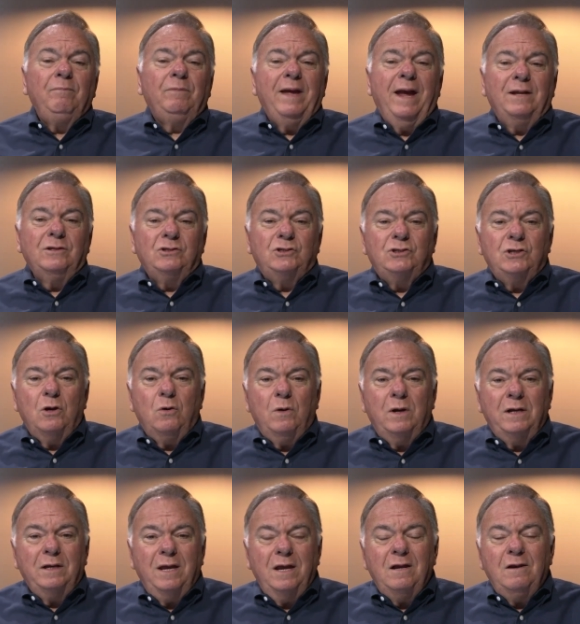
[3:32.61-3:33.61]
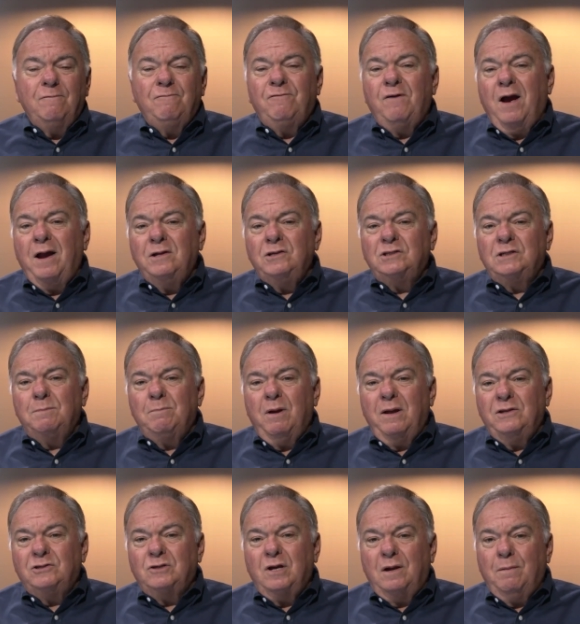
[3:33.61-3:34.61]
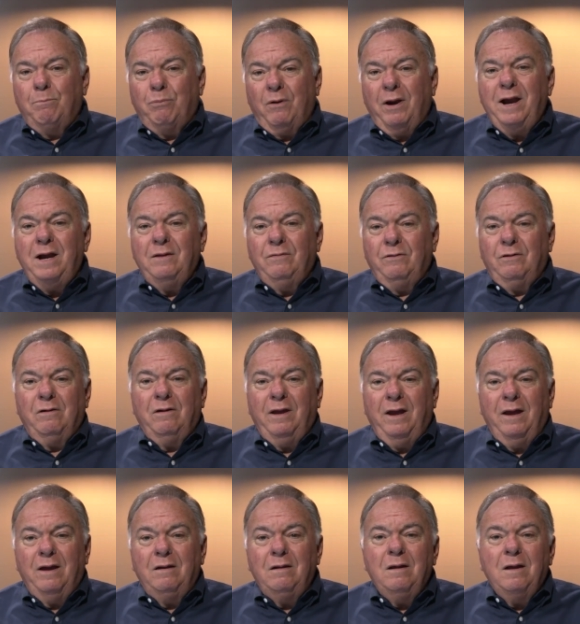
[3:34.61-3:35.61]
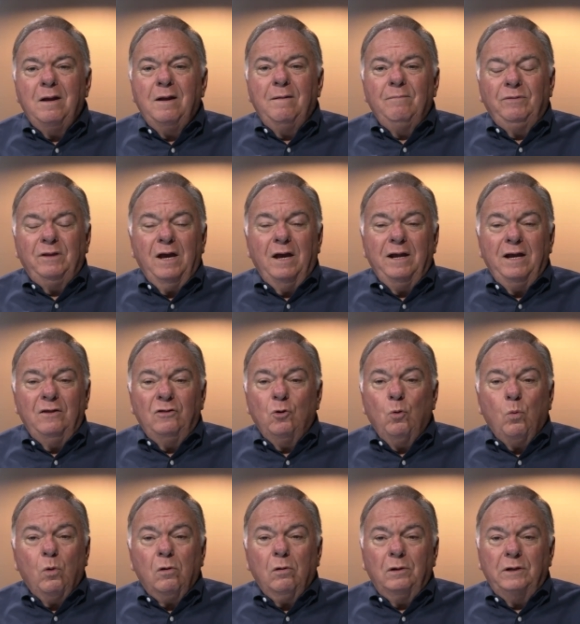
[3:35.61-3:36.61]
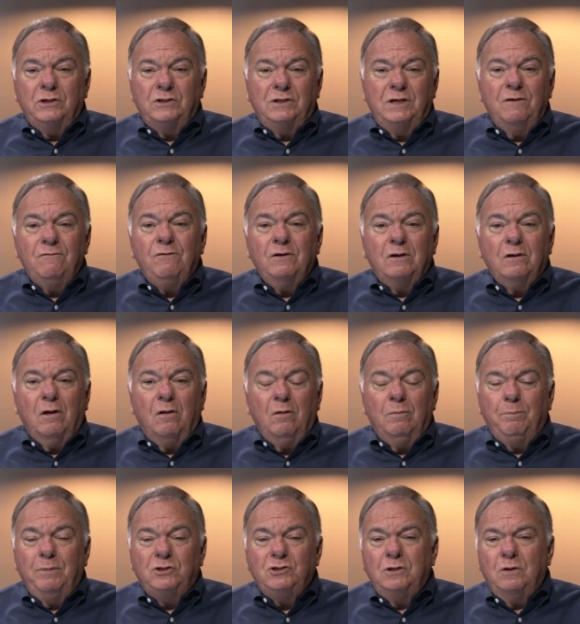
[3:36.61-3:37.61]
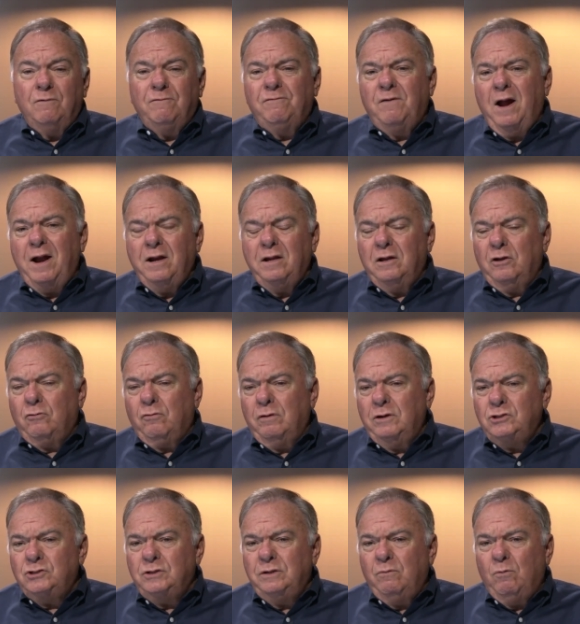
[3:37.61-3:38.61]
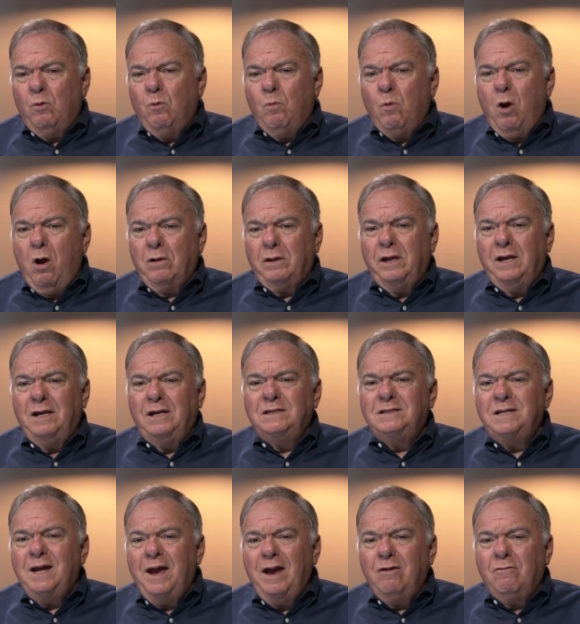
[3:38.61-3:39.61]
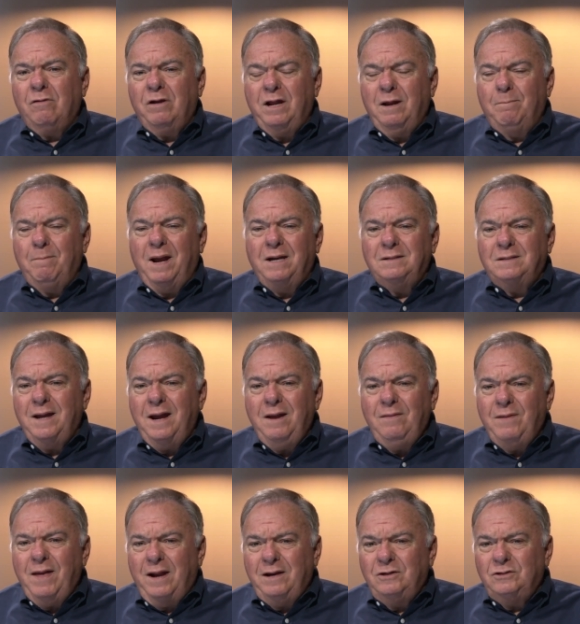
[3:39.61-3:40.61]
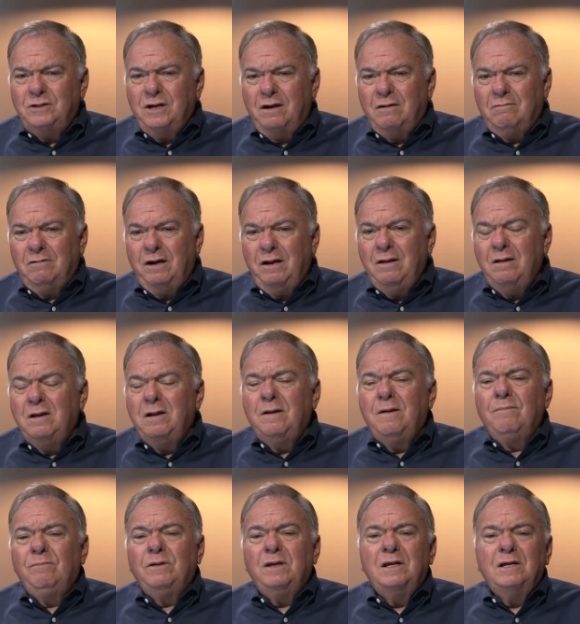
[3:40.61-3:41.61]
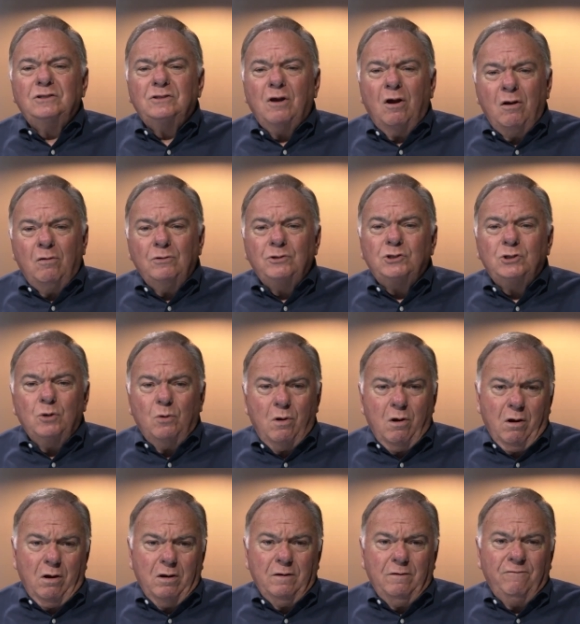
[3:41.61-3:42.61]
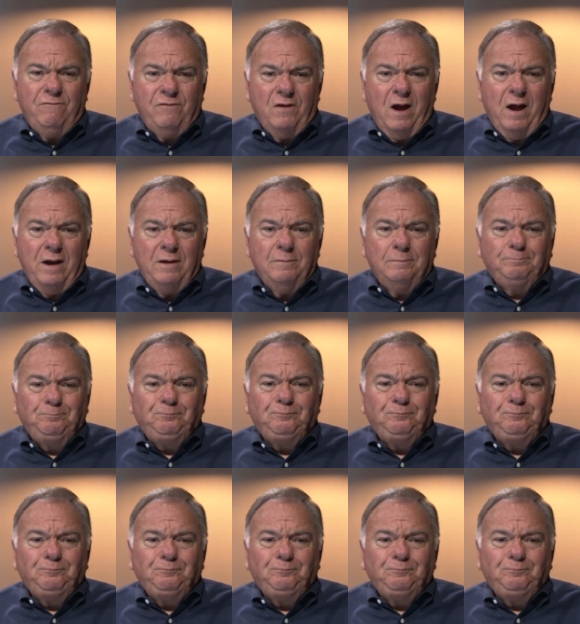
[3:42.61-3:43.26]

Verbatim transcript: And so, again, to find somebody that's got a brain in their head uh, in the world is difficult. But, you know, finding a Christian that will walk in integrity and maintain that integrity is also hard to find.